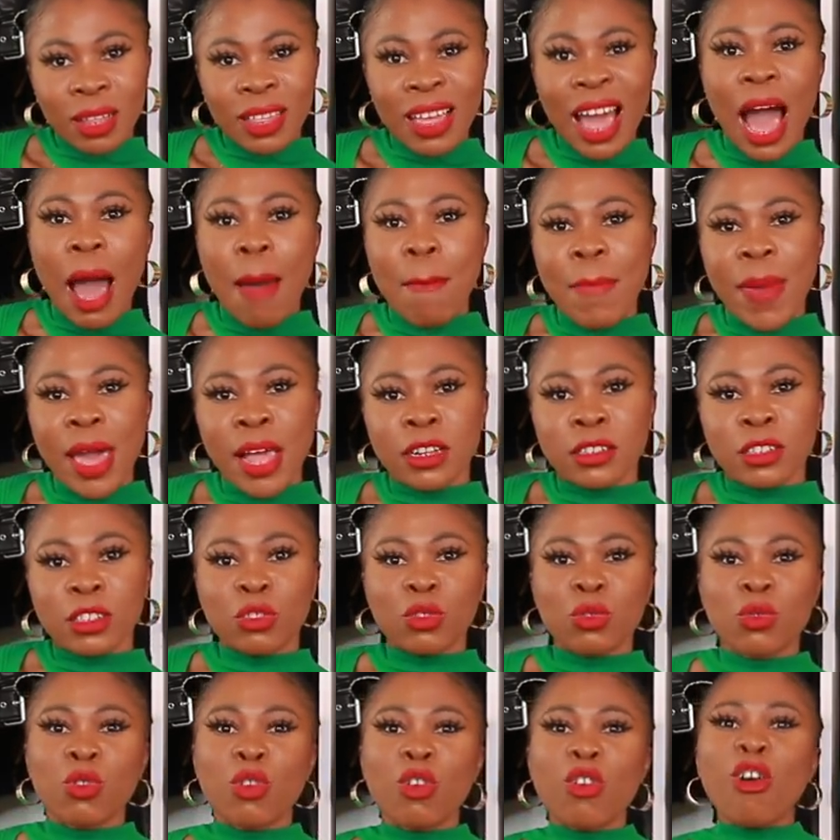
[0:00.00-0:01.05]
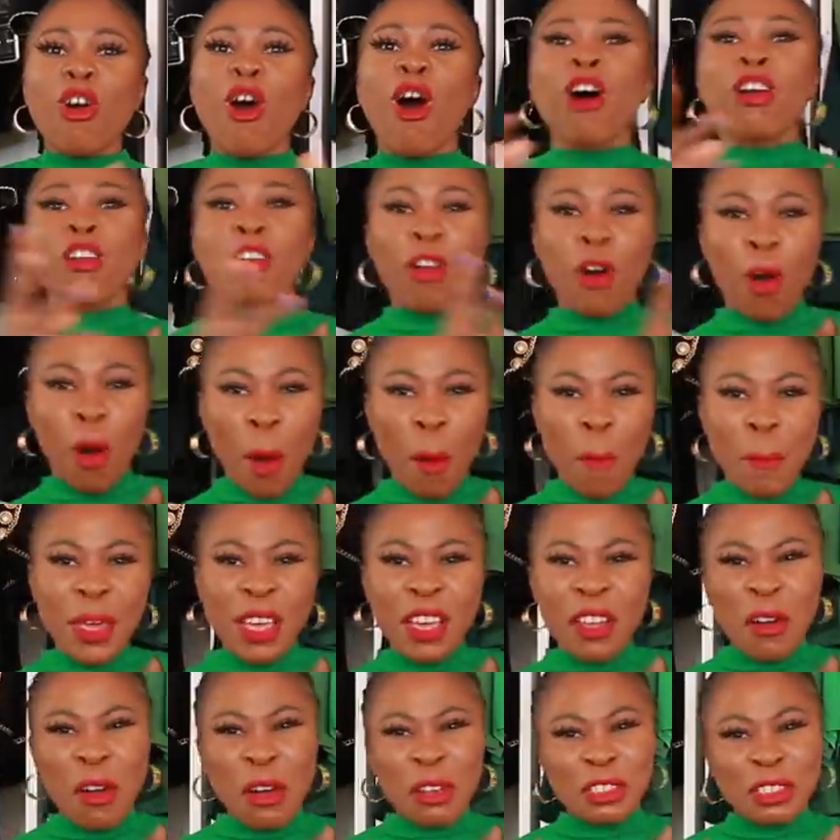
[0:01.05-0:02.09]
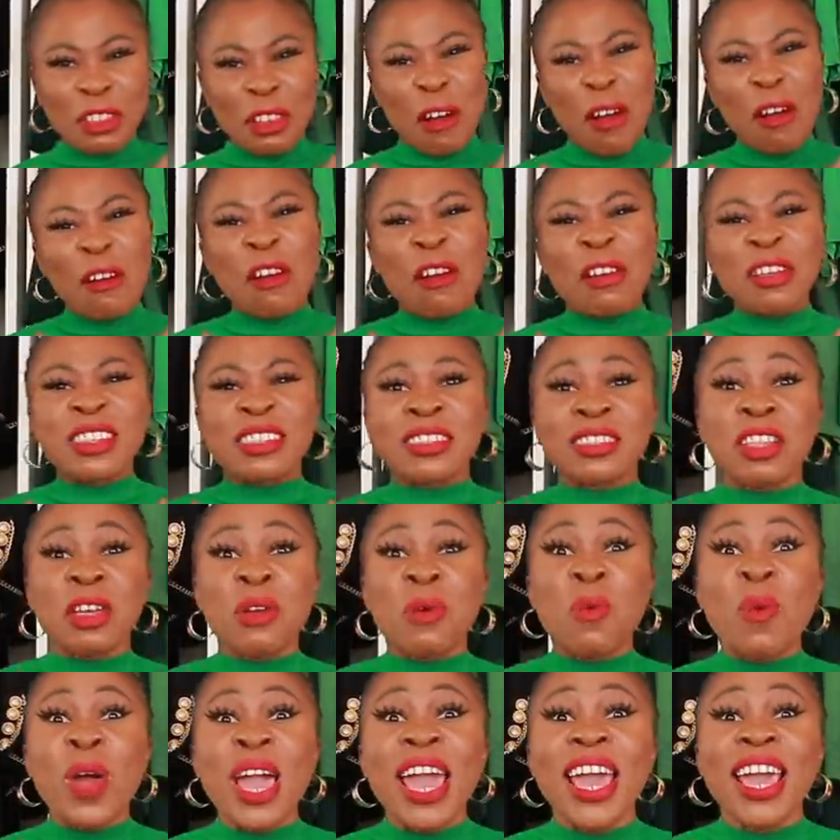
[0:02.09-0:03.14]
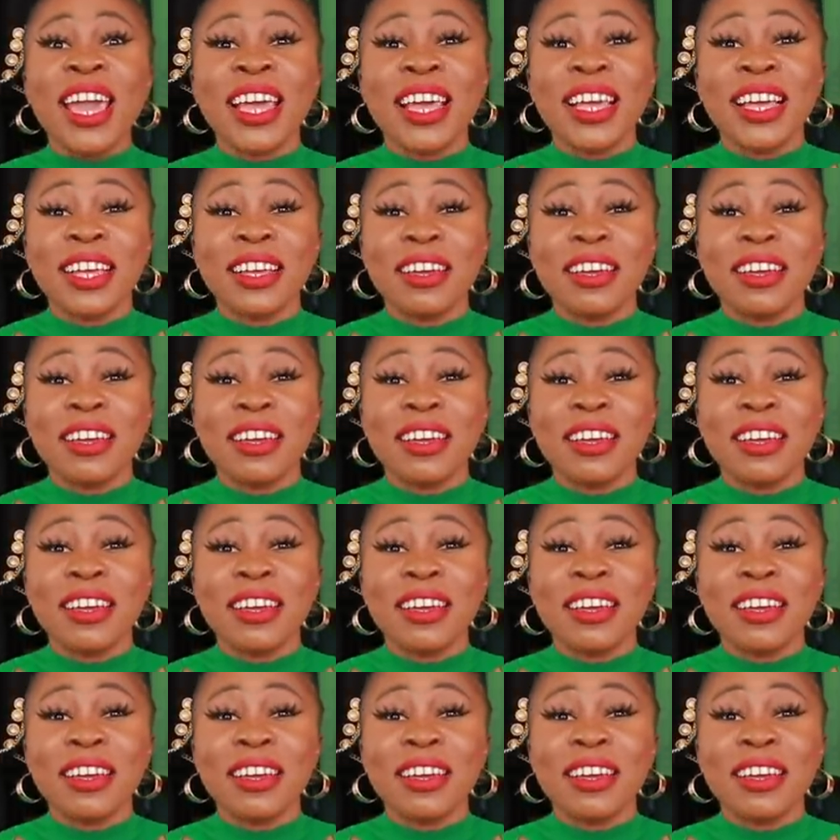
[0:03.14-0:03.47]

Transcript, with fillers: garments to color because color is the way.